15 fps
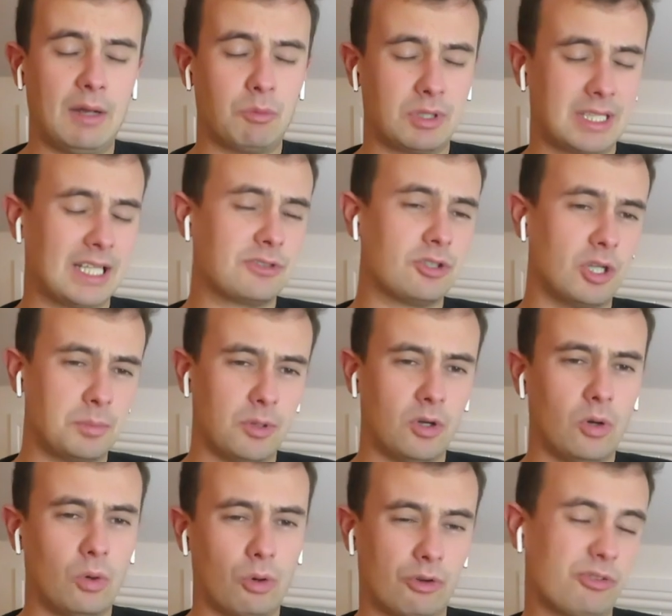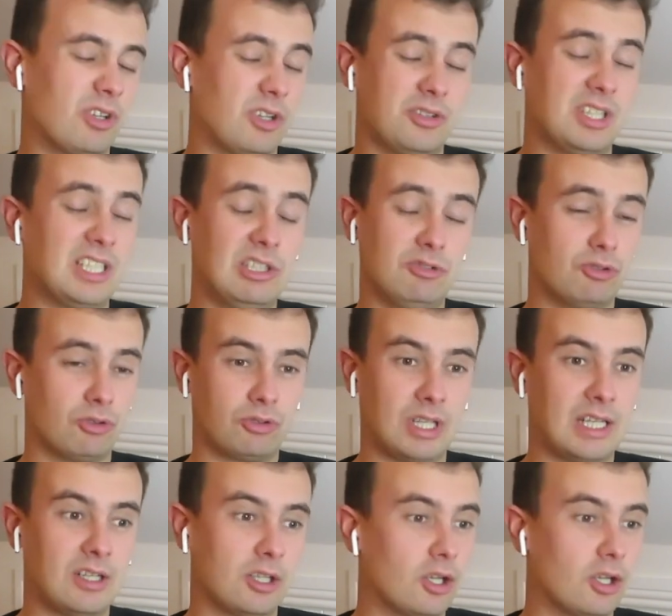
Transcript: with that type of horse, and I think he's just getting